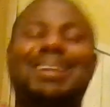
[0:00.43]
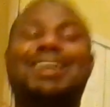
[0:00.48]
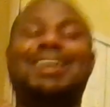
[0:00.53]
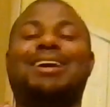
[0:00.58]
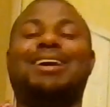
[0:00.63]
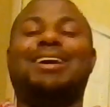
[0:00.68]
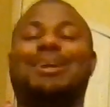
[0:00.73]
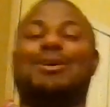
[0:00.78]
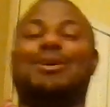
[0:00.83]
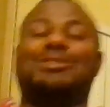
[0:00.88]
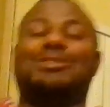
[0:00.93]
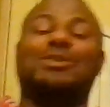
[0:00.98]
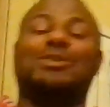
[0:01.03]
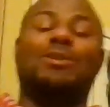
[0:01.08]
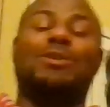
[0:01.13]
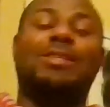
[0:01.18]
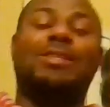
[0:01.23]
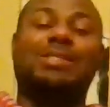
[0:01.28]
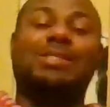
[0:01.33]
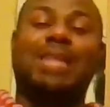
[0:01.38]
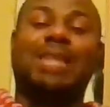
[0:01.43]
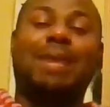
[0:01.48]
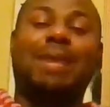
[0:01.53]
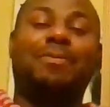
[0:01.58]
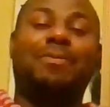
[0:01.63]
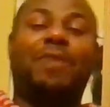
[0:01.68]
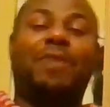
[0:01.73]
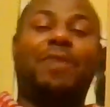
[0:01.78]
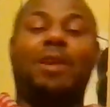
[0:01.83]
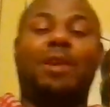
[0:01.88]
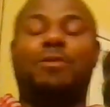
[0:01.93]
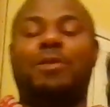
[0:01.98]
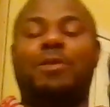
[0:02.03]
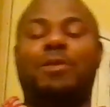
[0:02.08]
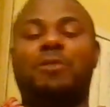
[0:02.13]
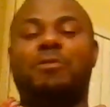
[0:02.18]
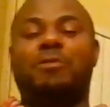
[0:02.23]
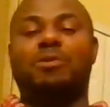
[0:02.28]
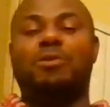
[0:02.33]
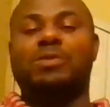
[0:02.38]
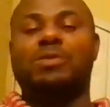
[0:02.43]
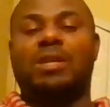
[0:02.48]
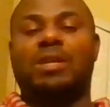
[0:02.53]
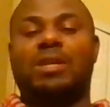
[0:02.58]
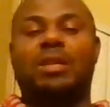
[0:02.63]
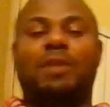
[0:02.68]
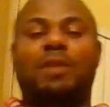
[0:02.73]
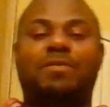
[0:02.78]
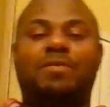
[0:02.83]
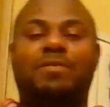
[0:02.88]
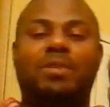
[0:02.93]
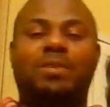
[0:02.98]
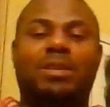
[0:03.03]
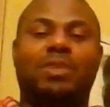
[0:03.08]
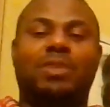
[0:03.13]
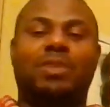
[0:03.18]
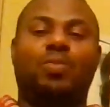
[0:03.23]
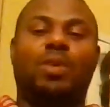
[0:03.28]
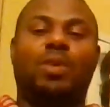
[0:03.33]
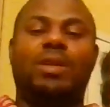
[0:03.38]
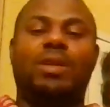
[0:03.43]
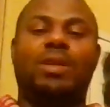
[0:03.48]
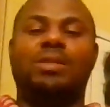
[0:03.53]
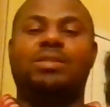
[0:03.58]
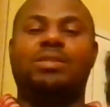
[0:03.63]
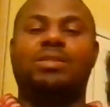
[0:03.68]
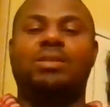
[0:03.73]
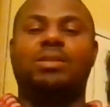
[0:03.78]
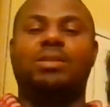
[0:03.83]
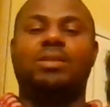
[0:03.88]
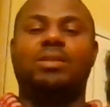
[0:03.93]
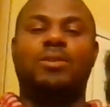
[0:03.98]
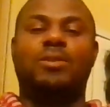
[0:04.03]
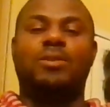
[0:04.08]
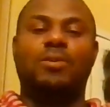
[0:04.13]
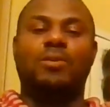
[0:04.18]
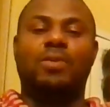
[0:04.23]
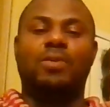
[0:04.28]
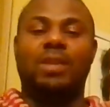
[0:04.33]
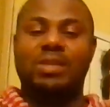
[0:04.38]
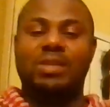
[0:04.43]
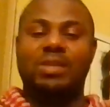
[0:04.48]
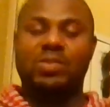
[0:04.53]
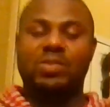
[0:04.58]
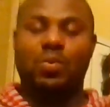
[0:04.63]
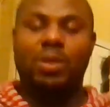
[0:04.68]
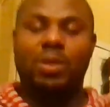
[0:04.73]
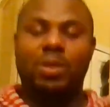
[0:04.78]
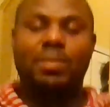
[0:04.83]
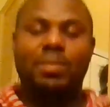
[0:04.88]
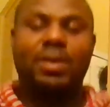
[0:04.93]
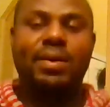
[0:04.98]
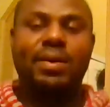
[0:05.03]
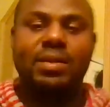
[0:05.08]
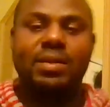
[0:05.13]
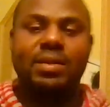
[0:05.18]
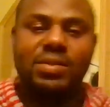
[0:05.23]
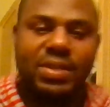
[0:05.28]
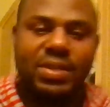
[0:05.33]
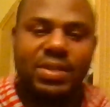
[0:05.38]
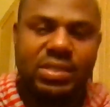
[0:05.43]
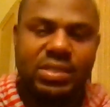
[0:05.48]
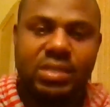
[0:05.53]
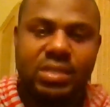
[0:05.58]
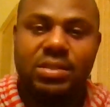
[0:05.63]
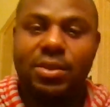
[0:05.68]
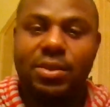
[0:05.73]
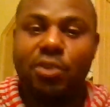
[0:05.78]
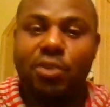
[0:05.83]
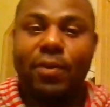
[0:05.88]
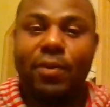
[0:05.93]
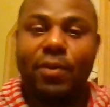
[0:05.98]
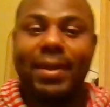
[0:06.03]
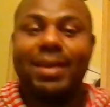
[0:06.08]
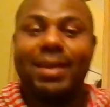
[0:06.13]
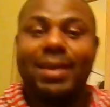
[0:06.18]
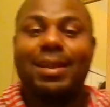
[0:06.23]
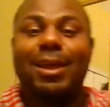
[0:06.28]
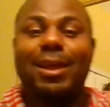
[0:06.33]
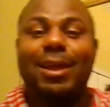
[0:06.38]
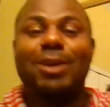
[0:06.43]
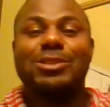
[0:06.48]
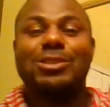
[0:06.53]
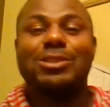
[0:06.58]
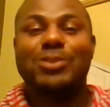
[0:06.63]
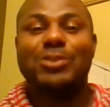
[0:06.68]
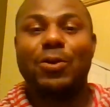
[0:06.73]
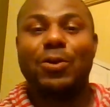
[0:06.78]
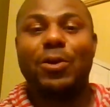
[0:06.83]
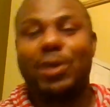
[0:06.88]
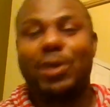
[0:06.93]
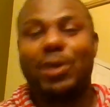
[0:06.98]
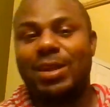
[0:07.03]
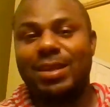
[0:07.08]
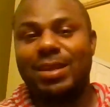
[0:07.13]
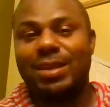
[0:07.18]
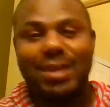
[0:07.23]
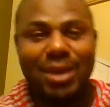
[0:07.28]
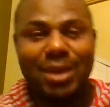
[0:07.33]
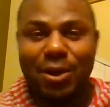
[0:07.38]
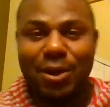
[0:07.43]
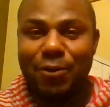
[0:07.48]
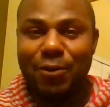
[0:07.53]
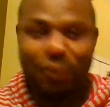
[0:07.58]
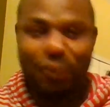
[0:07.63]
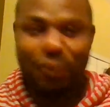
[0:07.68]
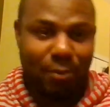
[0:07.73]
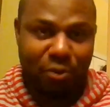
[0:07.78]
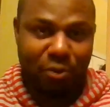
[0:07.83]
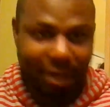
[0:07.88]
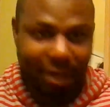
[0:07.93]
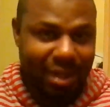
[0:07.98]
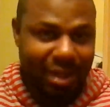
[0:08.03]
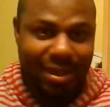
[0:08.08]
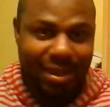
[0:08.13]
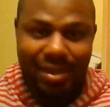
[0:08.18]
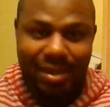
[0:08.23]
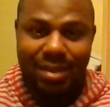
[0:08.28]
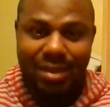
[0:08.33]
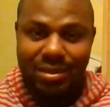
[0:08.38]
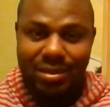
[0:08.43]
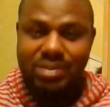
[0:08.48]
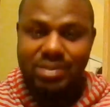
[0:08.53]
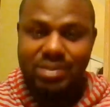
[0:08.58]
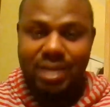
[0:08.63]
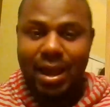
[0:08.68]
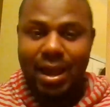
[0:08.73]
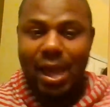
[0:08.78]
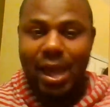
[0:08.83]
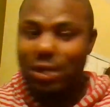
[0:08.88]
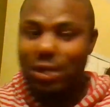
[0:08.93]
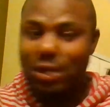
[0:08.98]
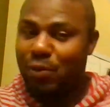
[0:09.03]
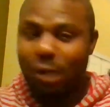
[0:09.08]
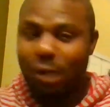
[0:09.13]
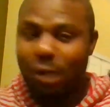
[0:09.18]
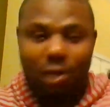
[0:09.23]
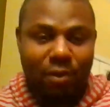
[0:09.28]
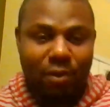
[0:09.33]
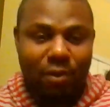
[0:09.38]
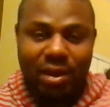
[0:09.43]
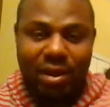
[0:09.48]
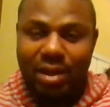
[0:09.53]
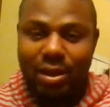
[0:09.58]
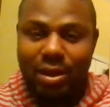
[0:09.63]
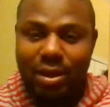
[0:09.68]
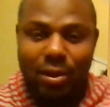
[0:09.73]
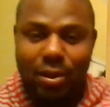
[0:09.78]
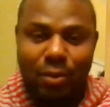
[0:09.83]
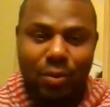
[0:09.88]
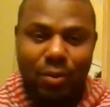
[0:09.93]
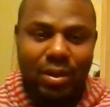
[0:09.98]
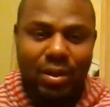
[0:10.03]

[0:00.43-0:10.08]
So in the same vein of interviews, I definitely wanted to do this one because this is the great Clare Torry from Great Gig in the Sky. You already know.